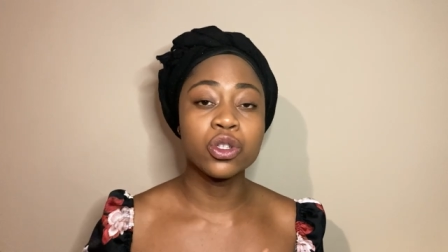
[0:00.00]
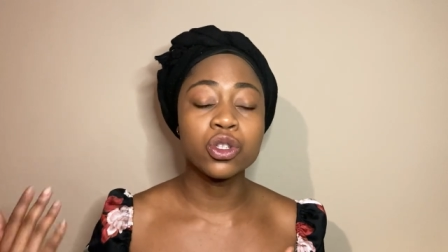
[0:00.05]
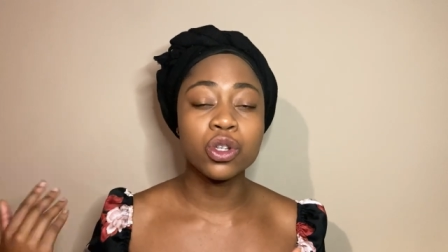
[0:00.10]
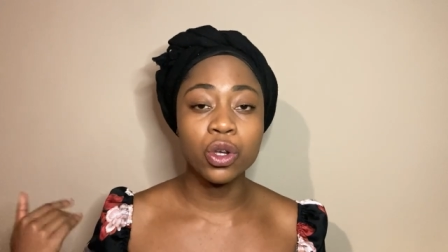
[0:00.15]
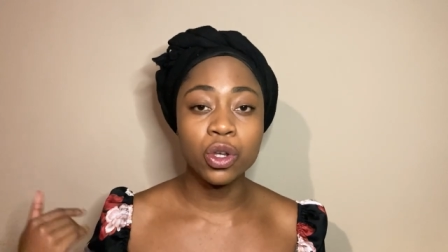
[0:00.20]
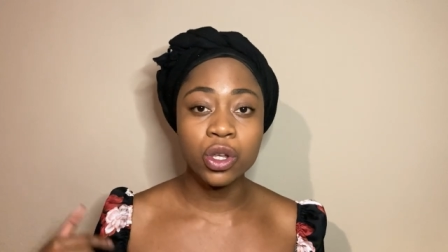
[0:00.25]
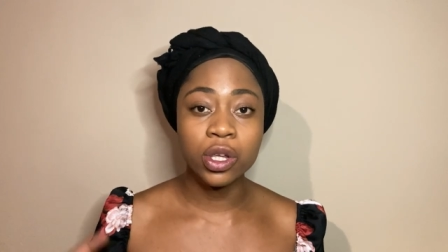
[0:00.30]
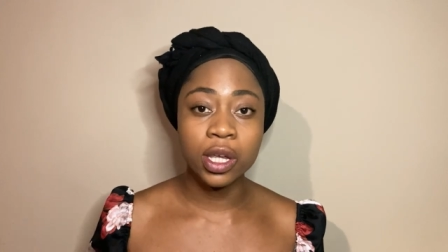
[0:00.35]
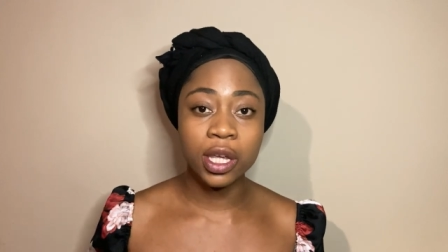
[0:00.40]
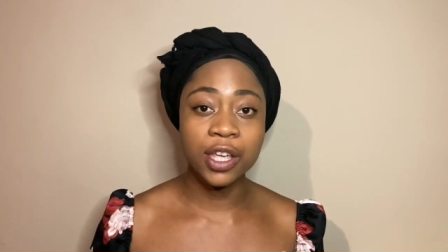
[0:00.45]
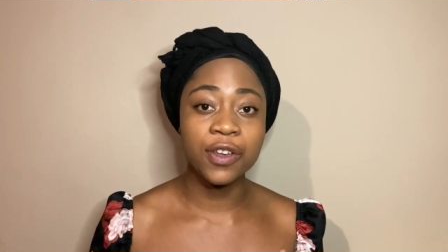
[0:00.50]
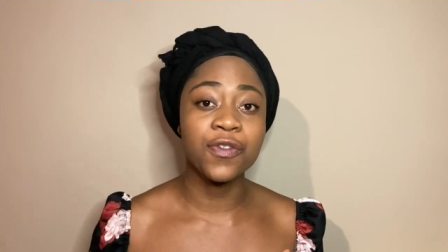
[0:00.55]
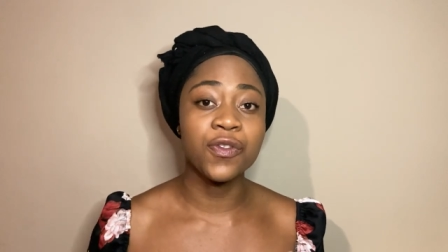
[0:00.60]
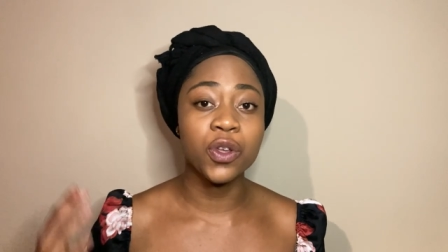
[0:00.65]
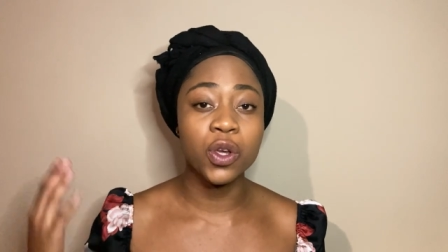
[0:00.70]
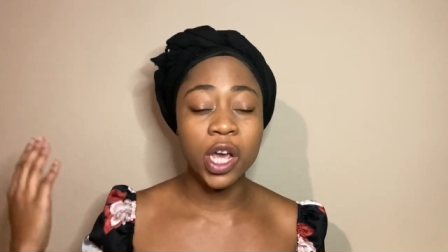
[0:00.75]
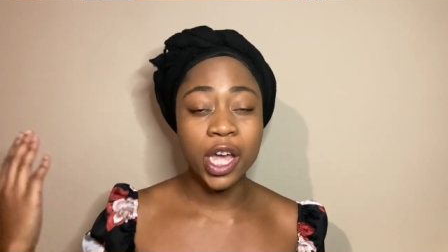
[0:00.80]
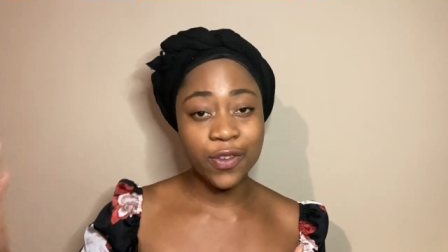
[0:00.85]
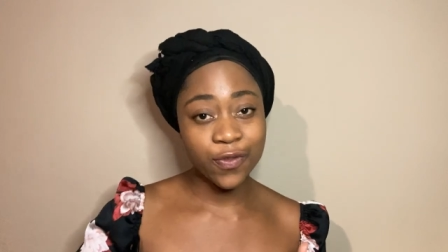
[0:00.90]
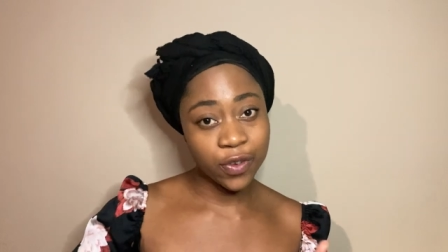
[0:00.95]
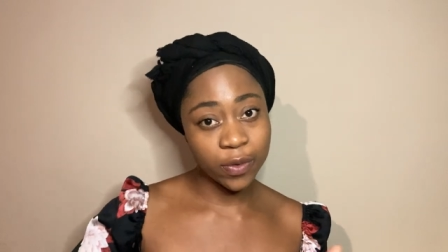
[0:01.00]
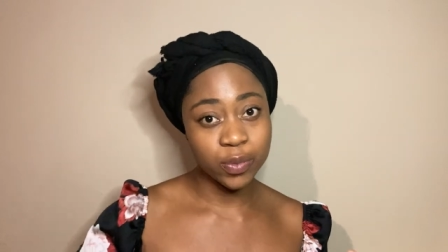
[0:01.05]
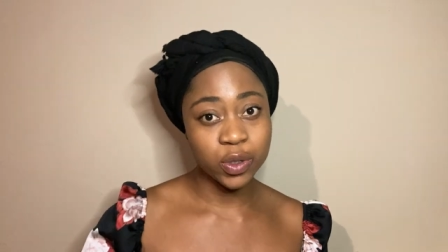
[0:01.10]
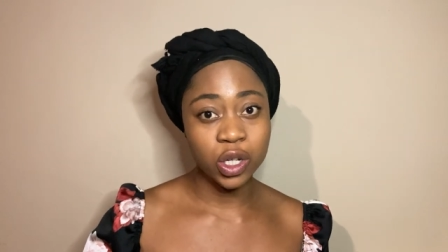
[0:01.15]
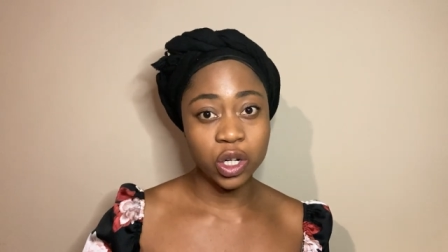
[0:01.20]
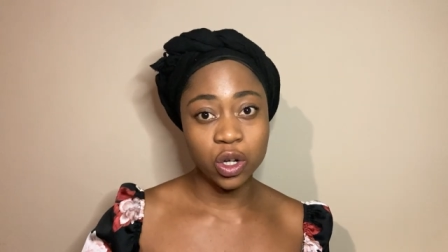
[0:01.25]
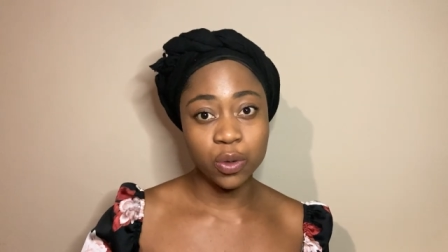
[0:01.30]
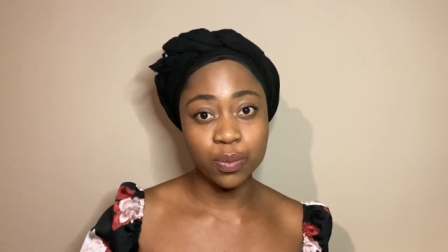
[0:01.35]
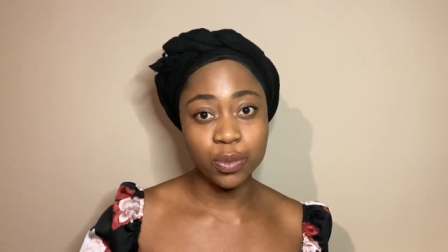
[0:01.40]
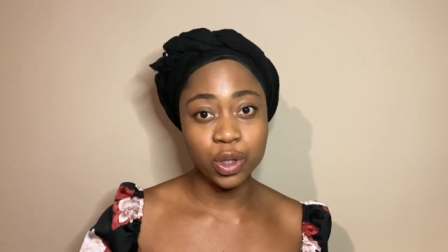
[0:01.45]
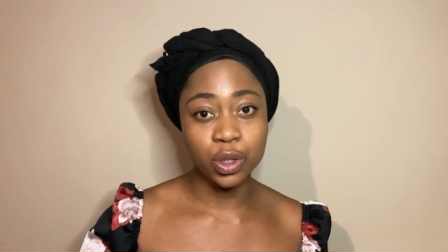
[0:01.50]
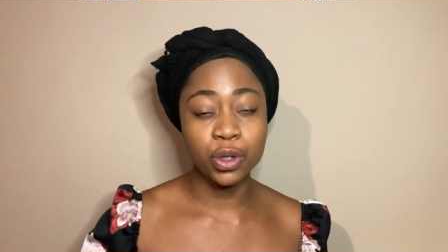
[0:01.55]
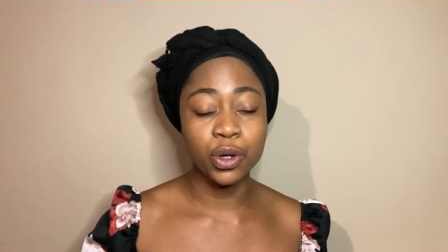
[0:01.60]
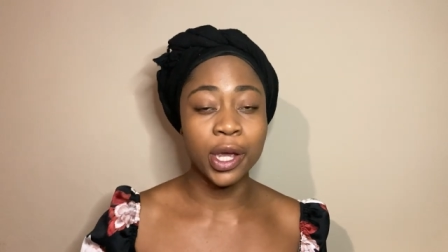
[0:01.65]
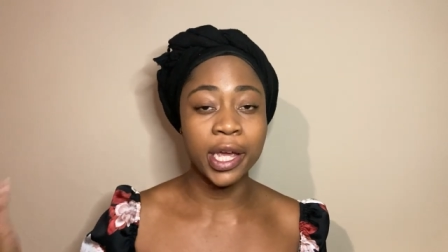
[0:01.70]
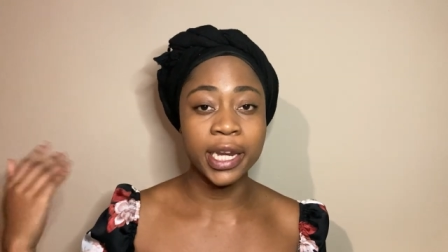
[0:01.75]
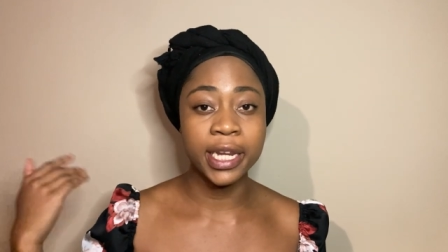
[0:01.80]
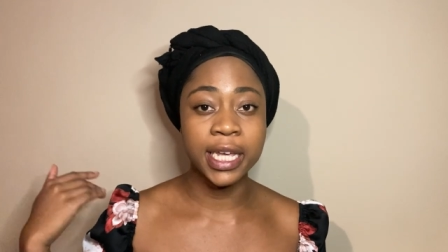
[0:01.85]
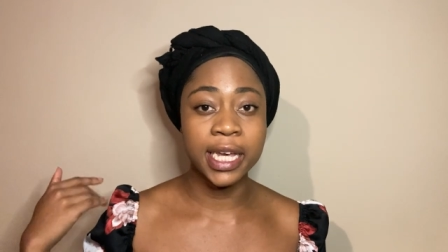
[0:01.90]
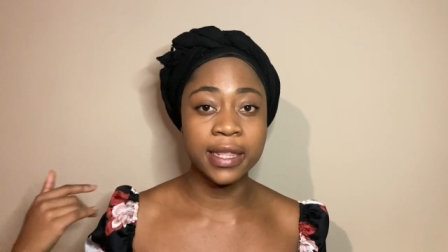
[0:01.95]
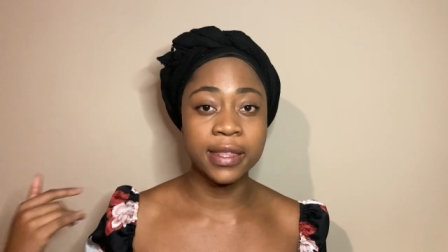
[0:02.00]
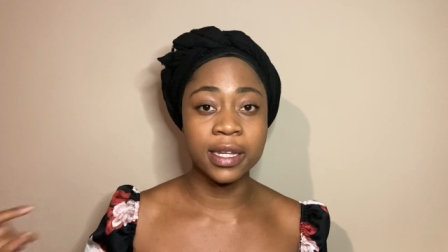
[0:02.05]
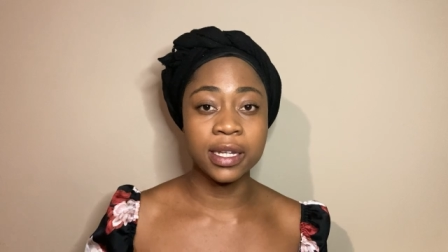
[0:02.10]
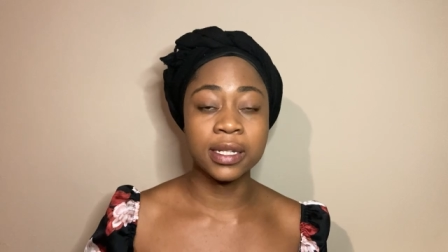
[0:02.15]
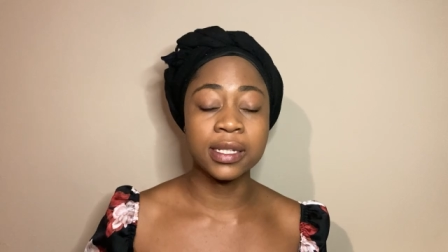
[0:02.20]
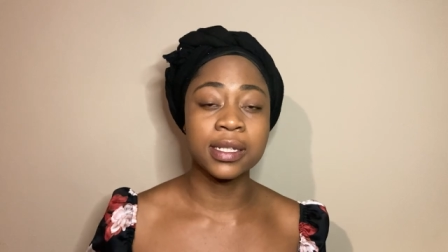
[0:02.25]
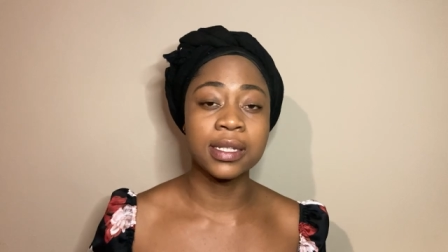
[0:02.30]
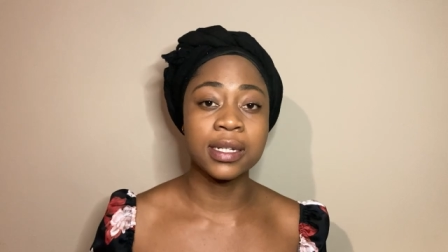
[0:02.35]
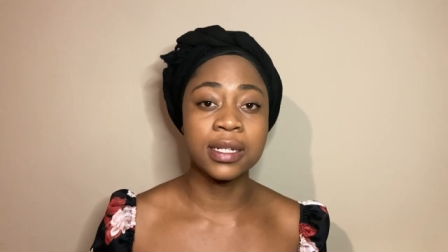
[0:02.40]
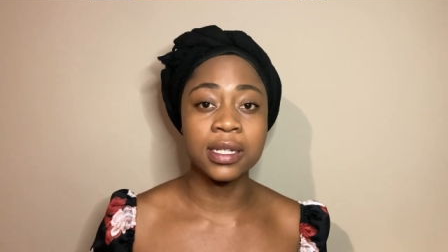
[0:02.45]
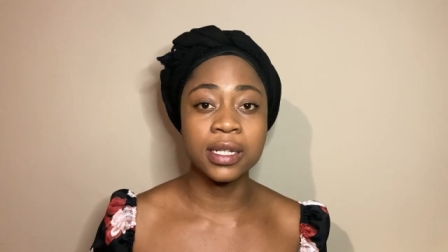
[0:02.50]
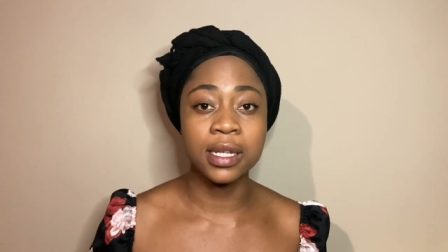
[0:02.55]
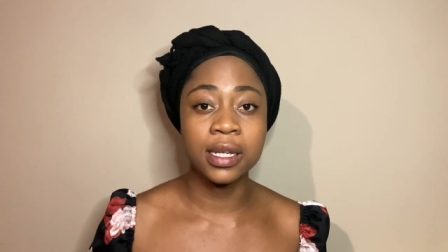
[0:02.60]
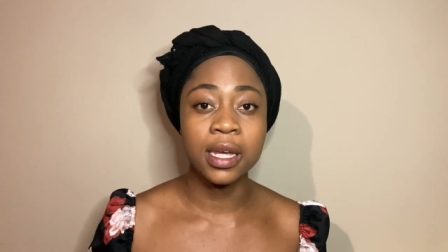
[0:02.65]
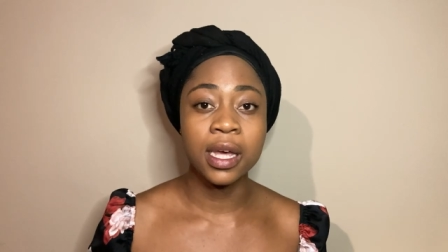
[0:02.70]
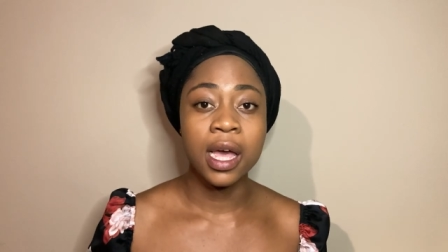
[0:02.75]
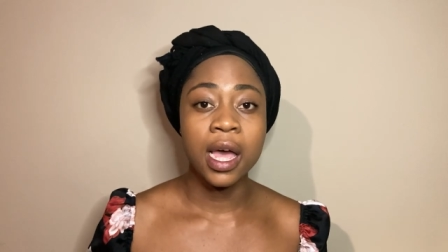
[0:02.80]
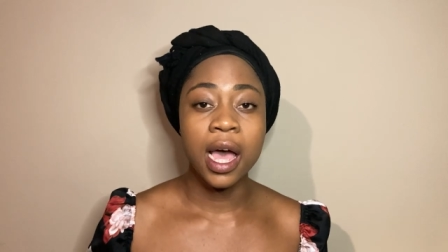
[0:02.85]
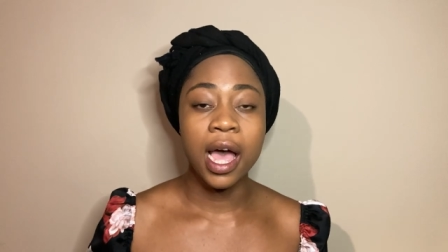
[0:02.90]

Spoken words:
so if you're in from Sokomund or any other city,